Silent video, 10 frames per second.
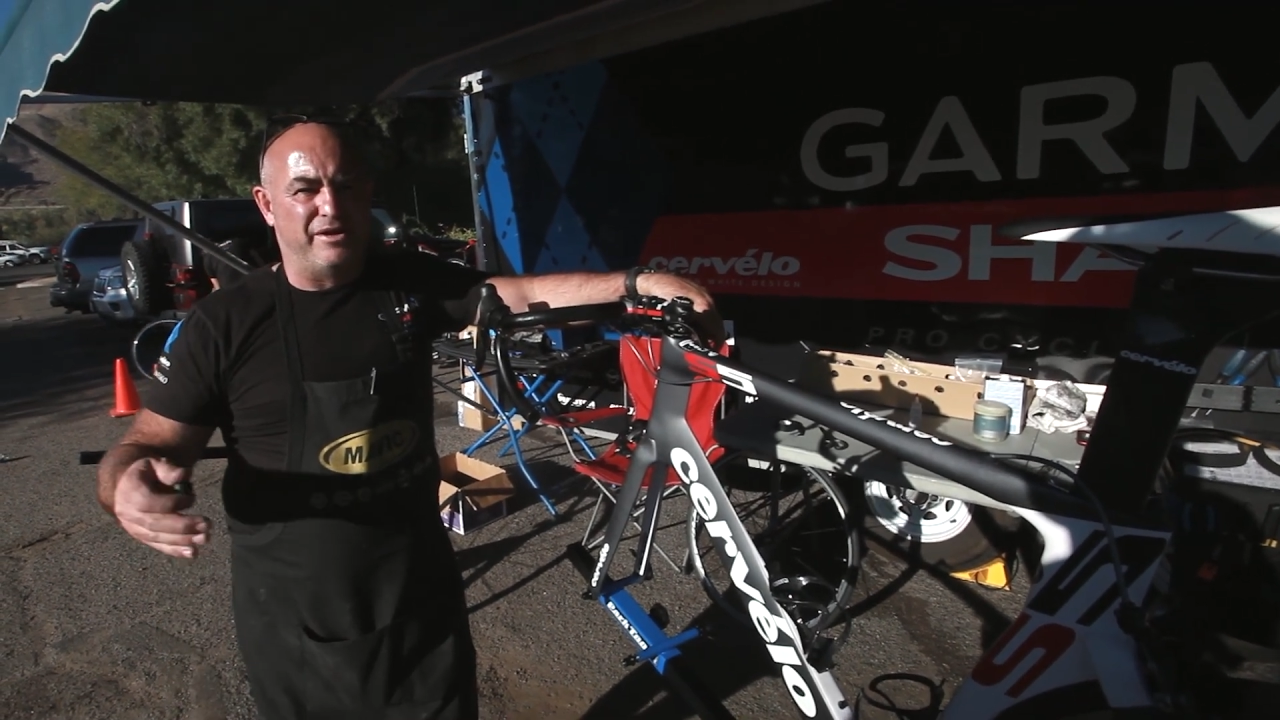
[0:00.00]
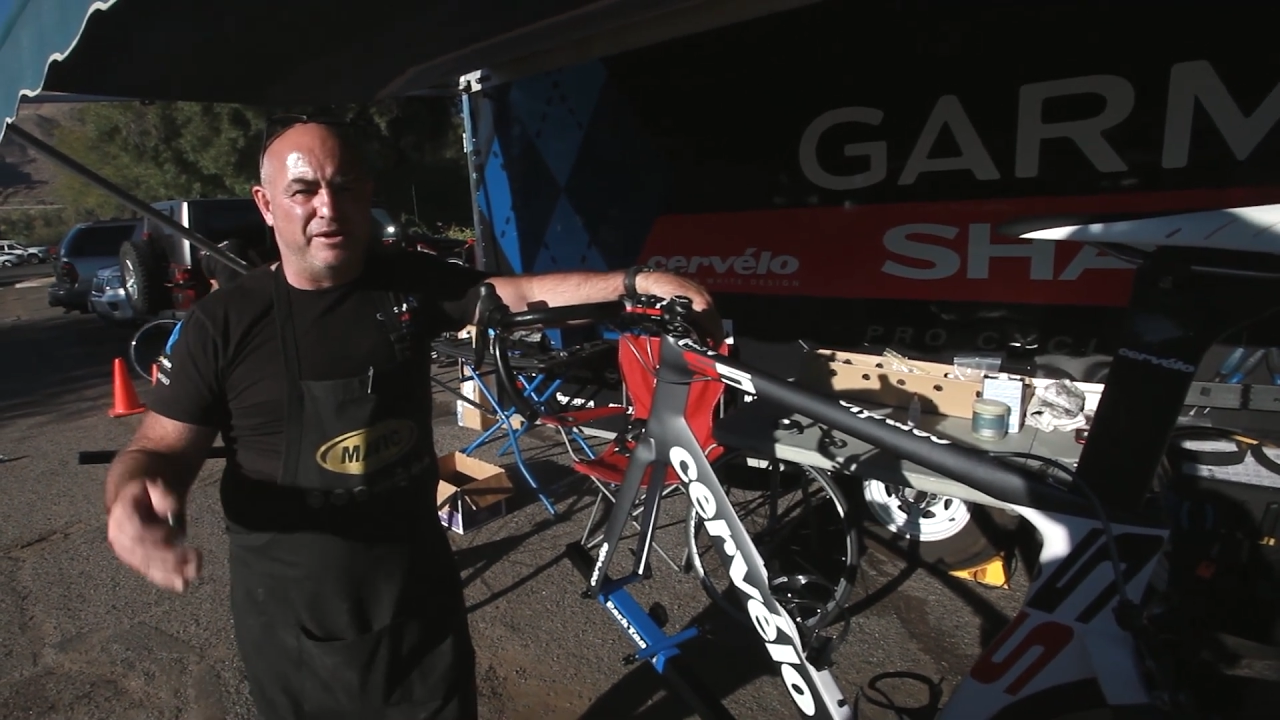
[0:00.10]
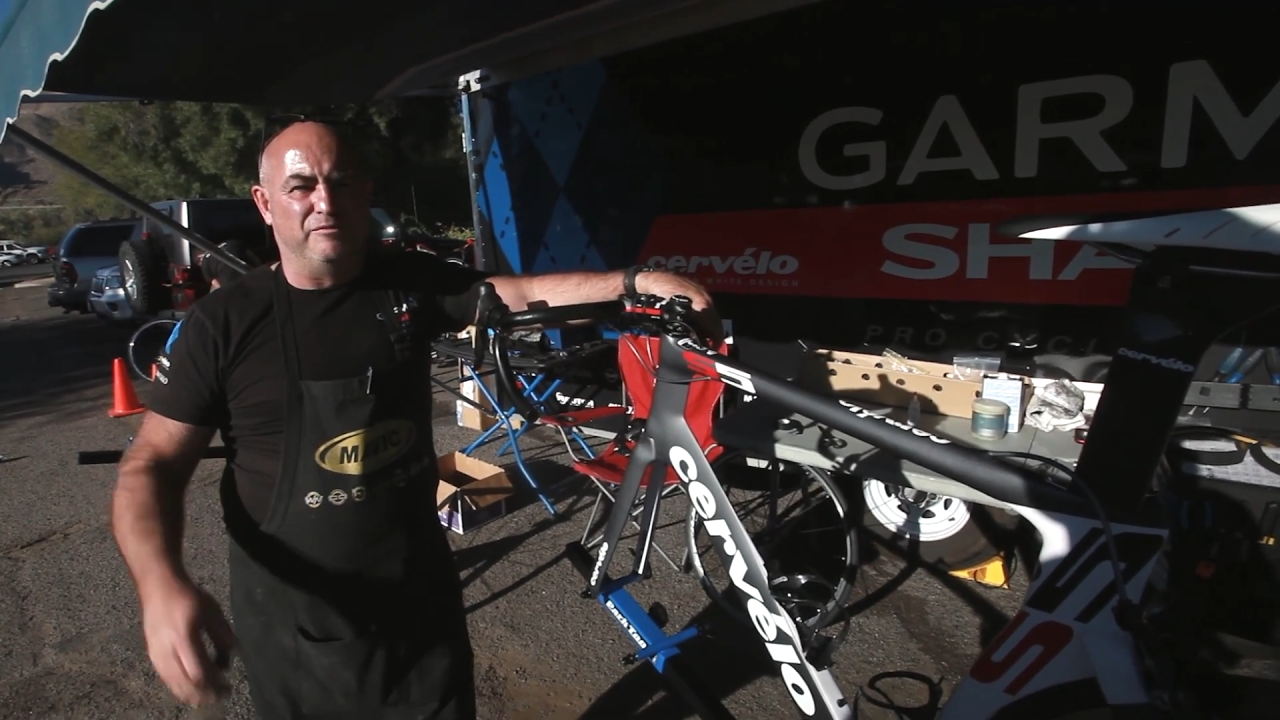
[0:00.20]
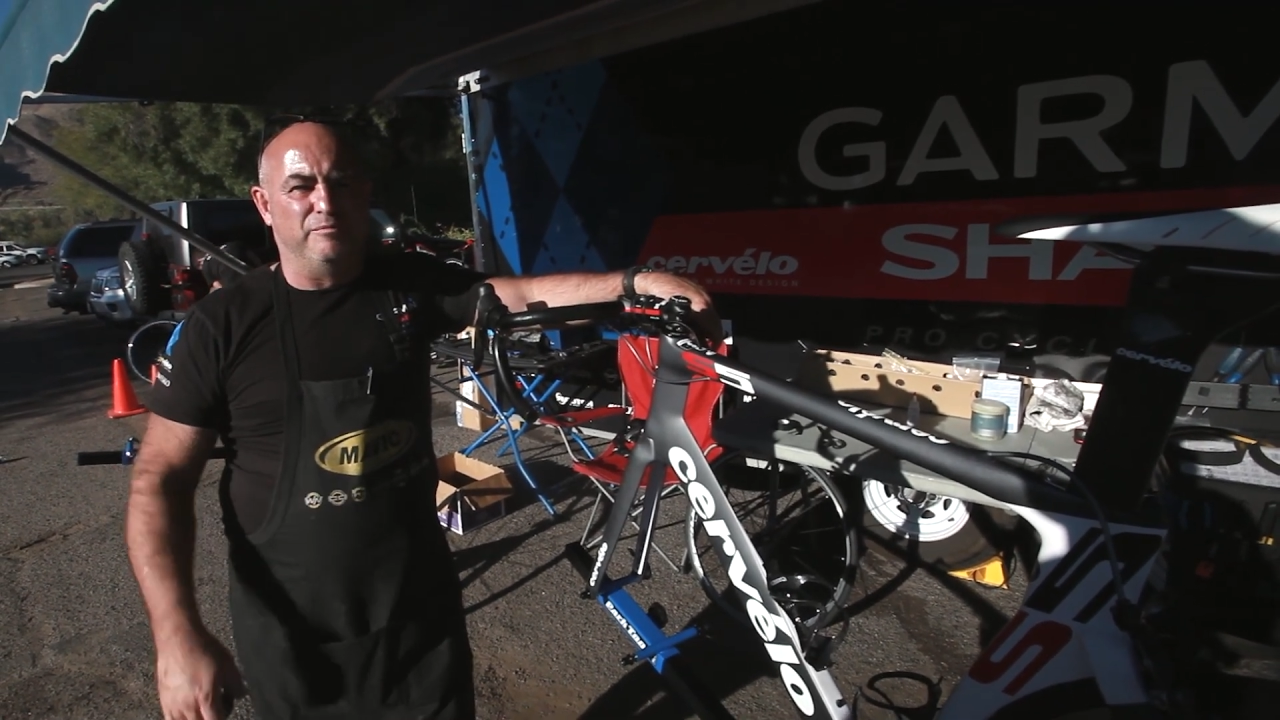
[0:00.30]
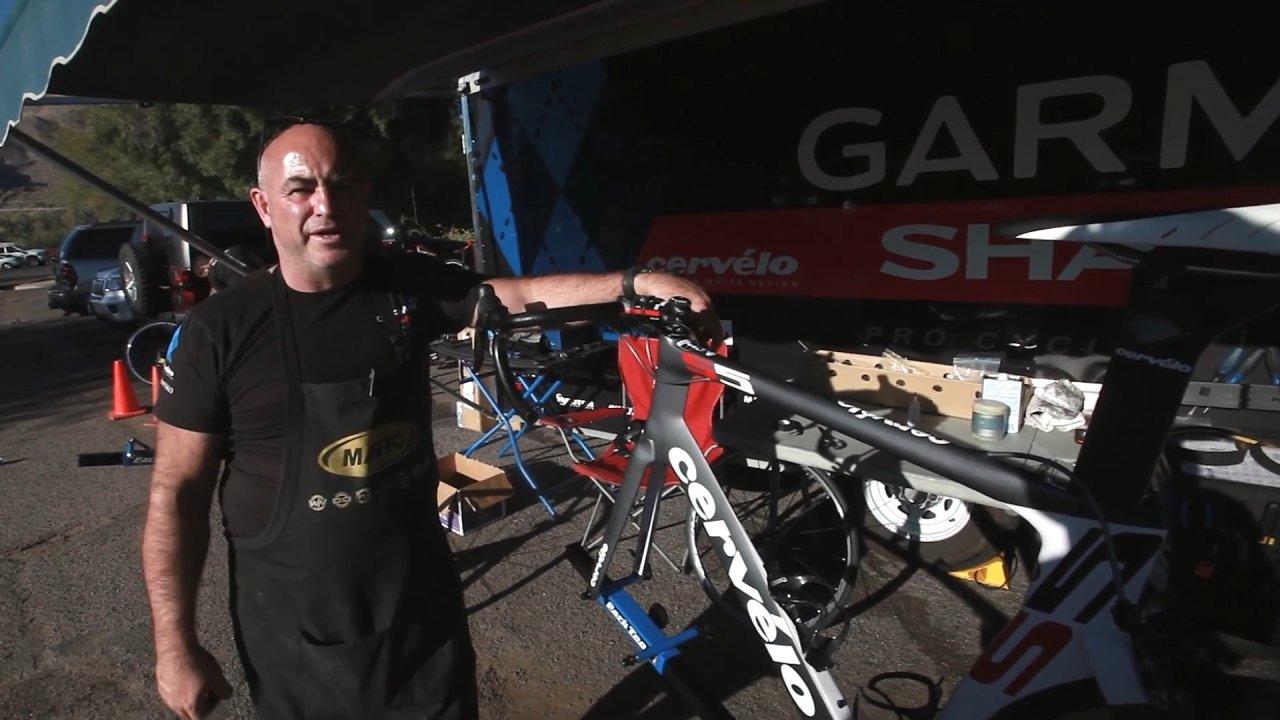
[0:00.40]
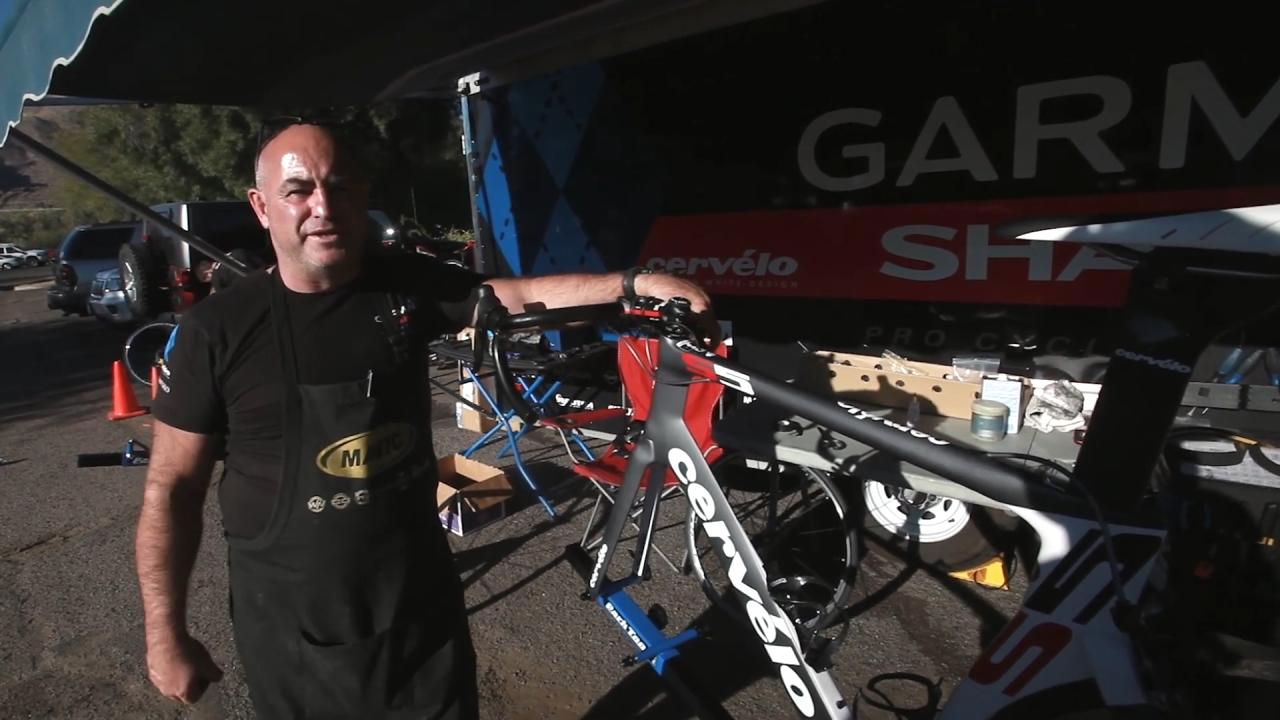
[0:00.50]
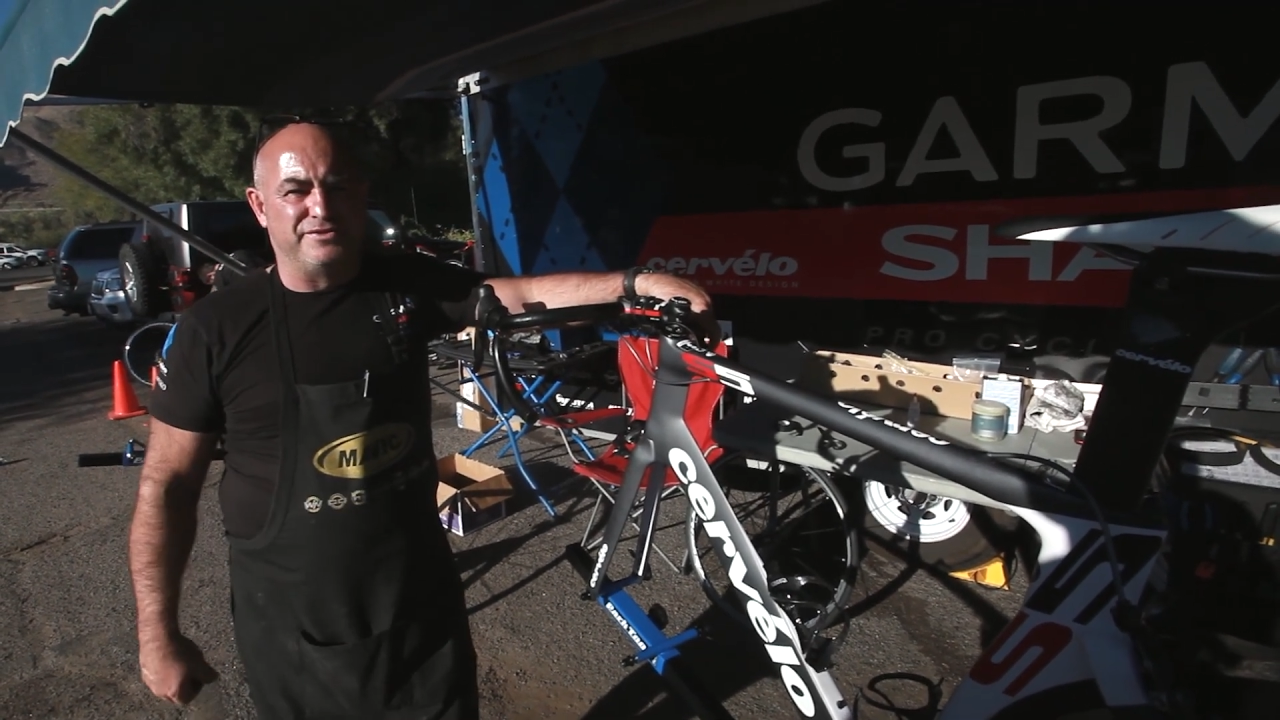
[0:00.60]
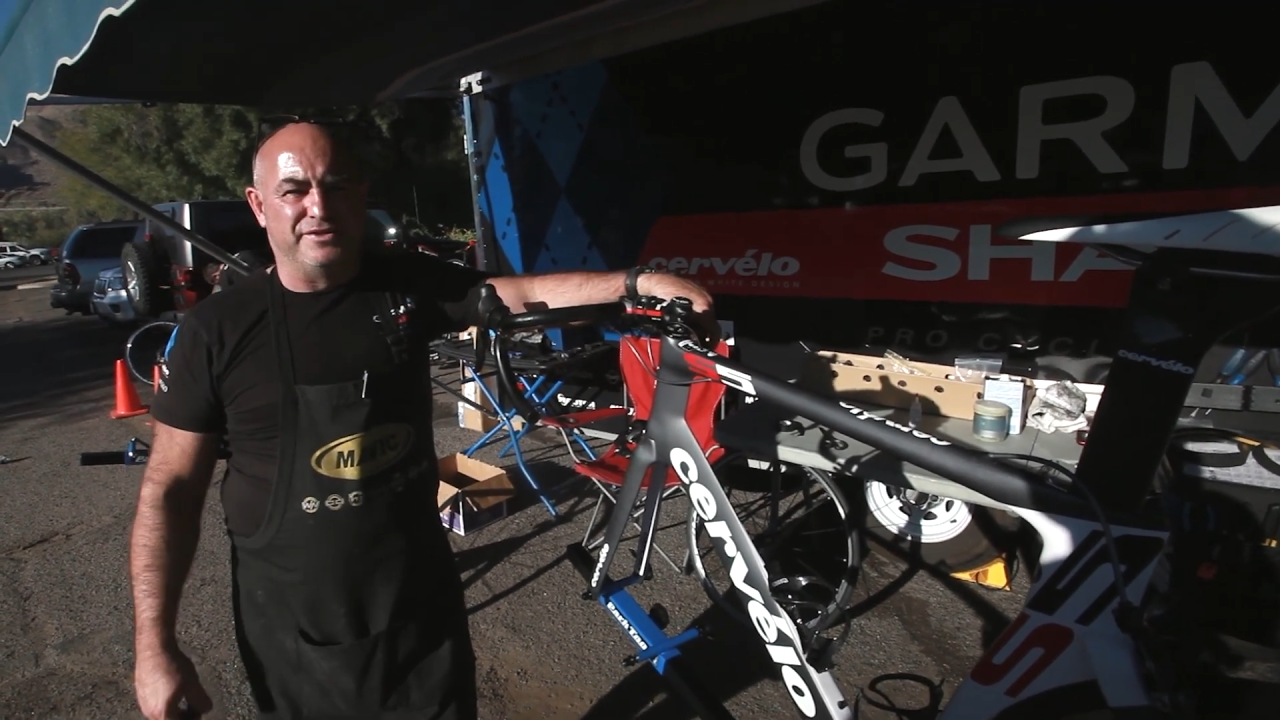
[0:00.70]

round of bikes